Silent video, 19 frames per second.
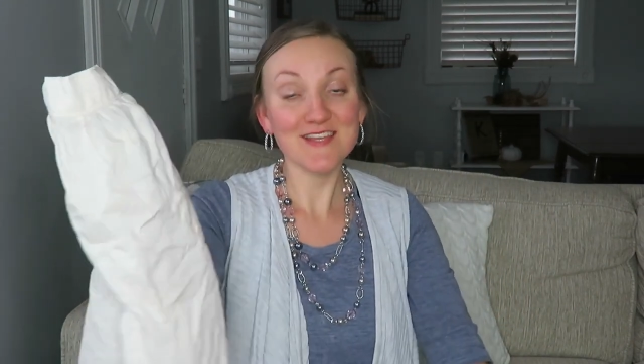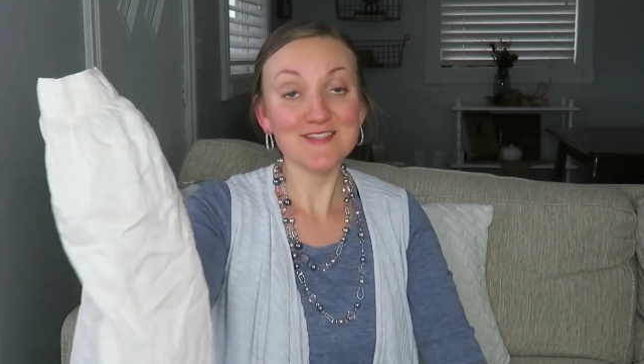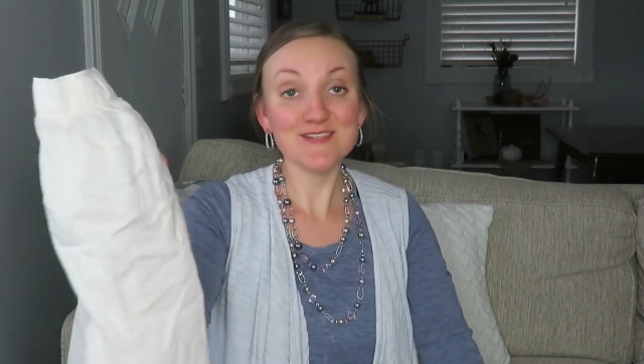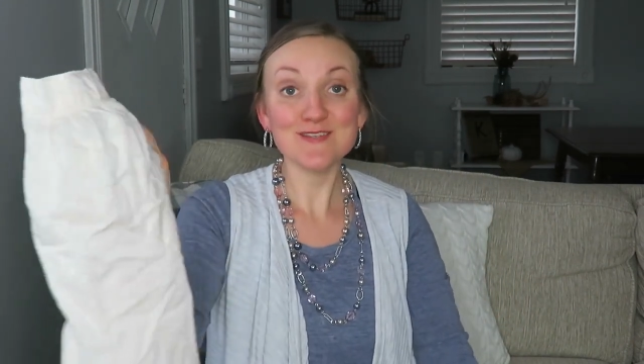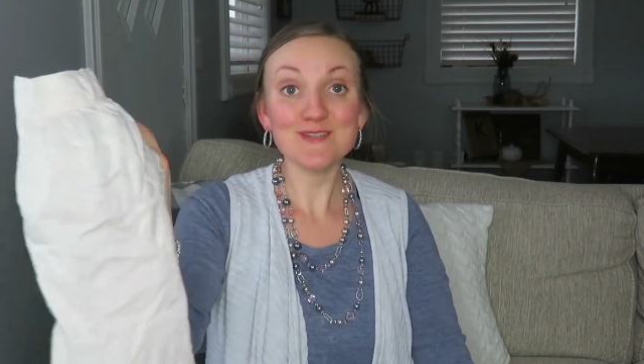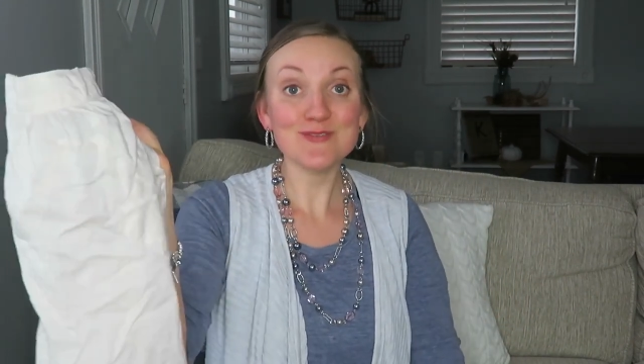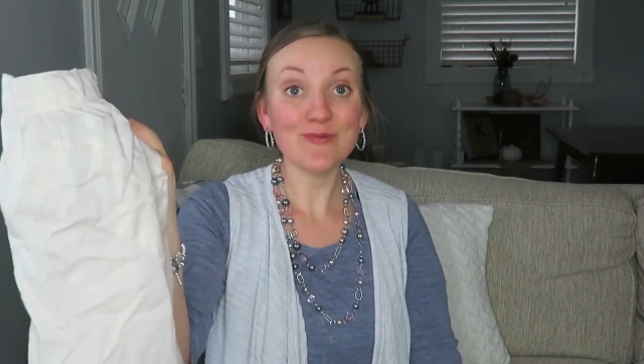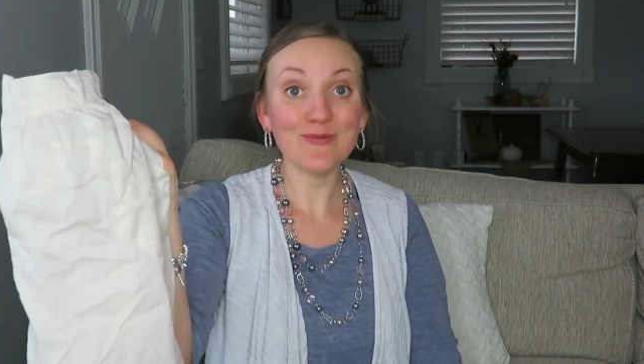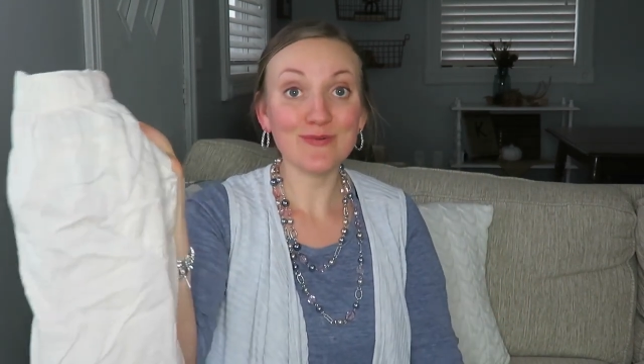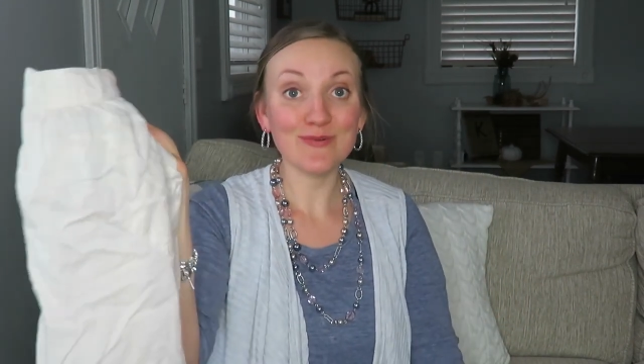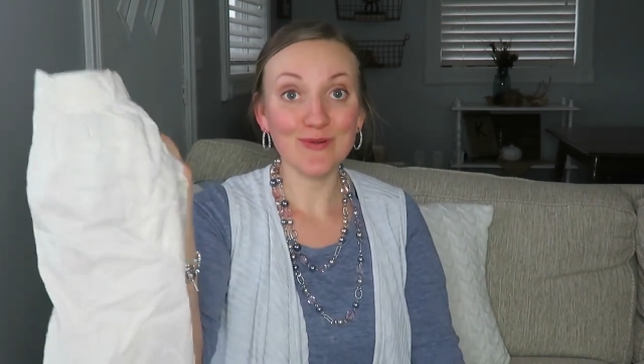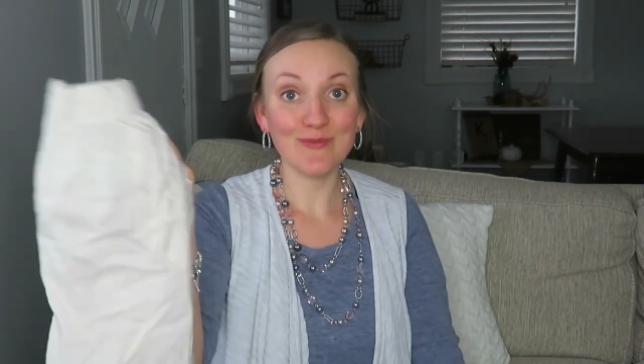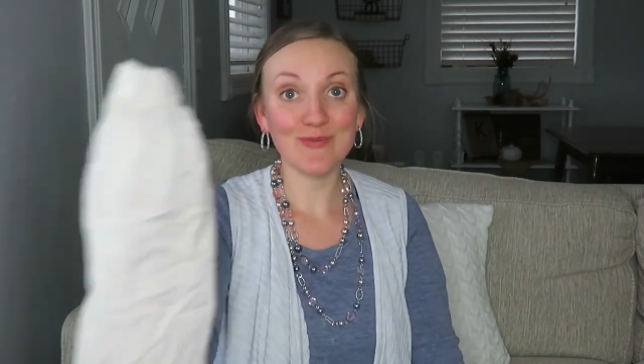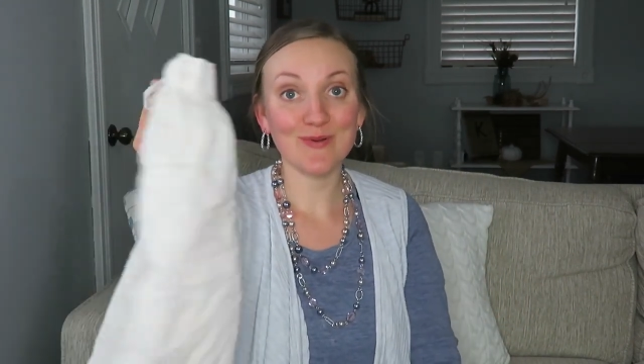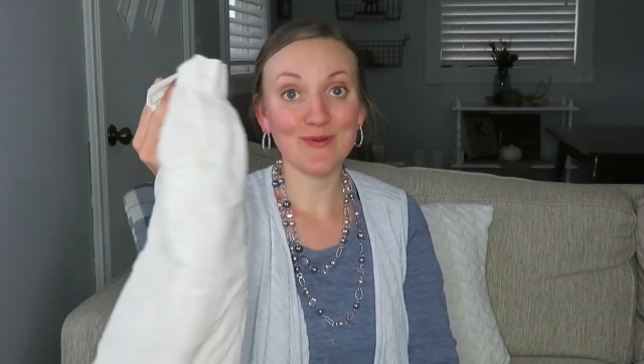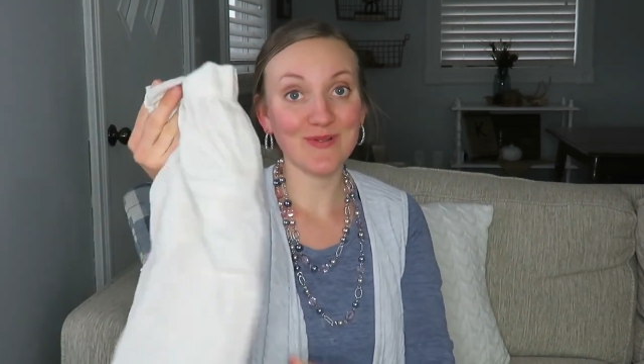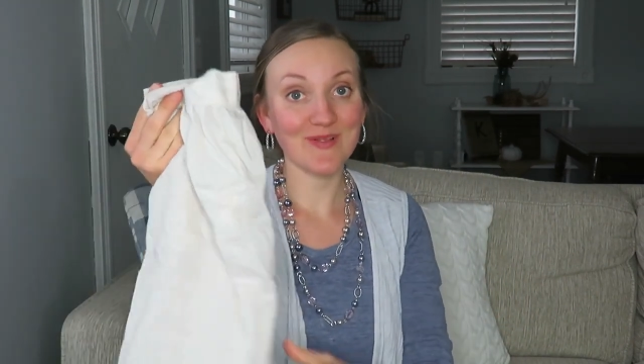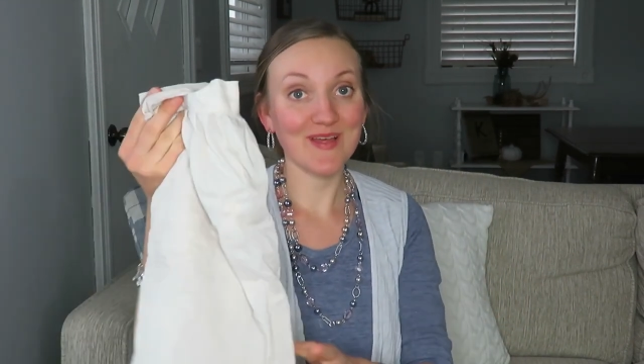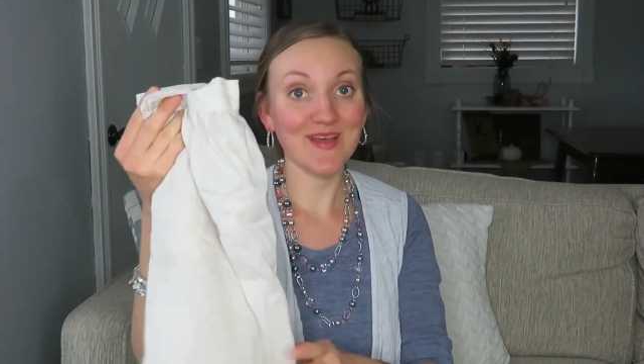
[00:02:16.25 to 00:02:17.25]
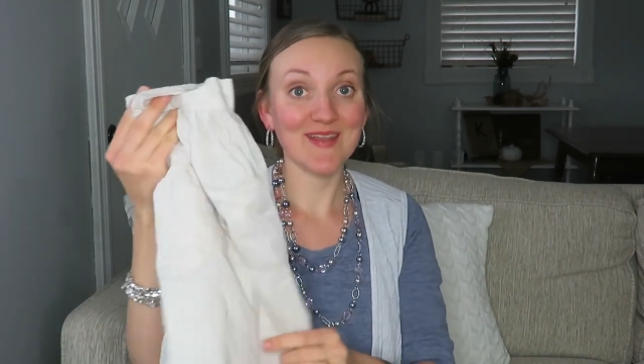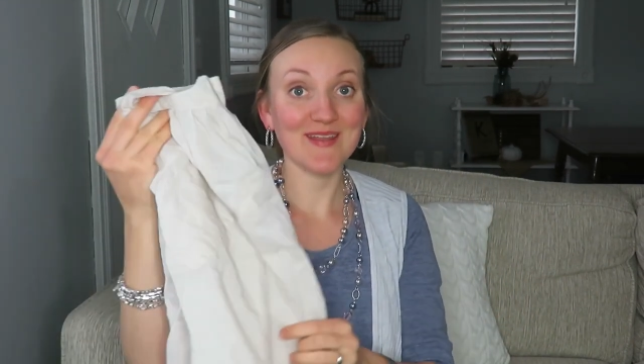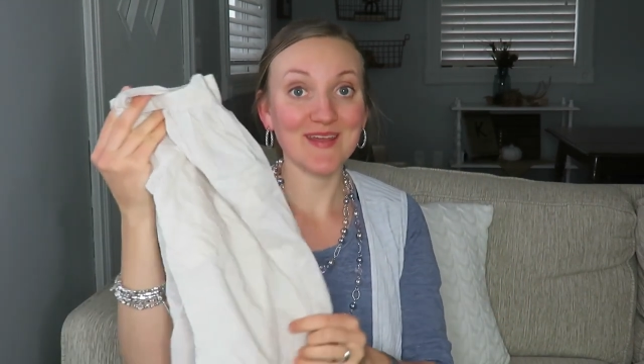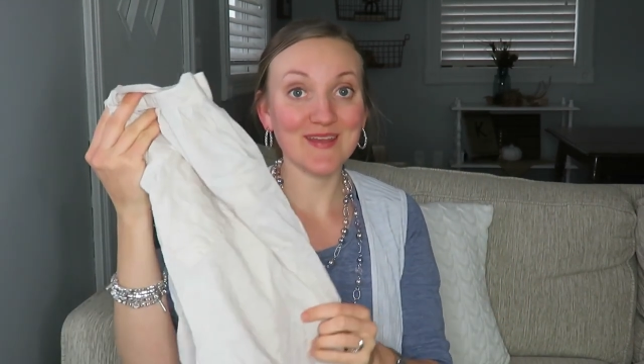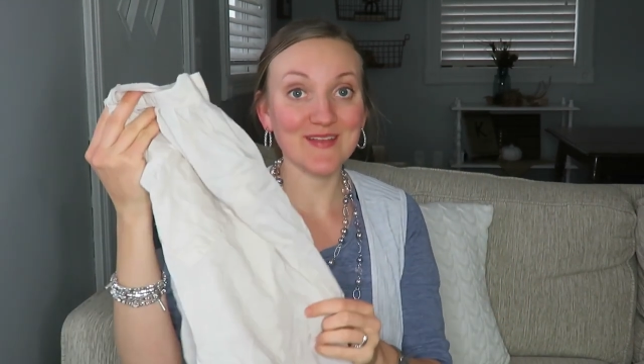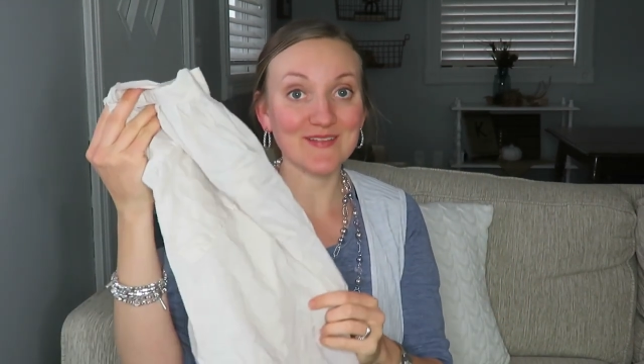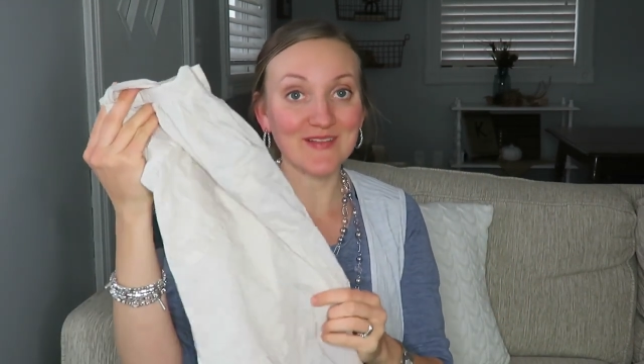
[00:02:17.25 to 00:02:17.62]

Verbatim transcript: it's adorable and I